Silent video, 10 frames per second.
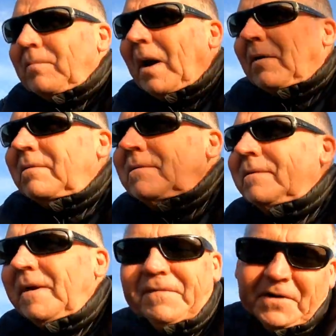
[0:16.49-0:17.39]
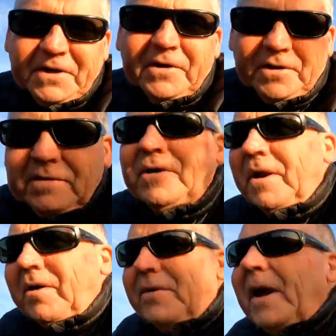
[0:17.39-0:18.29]
Well, if I didn't,
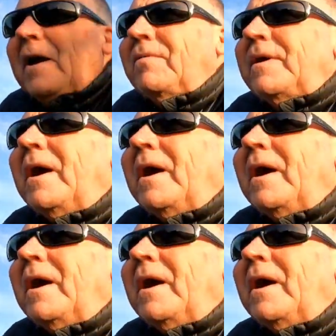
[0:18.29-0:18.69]
you know now.